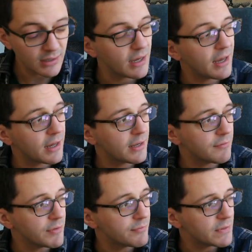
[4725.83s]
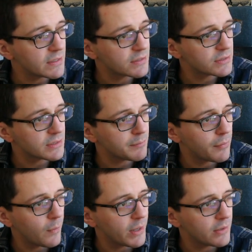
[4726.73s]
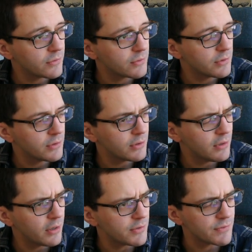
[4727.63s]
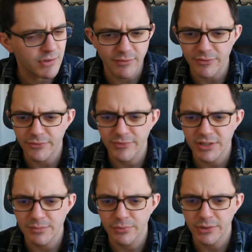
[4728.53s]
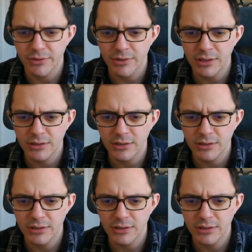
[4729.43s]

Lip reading: And if you fix a point, you can do loads of stuff if you fix a point, right?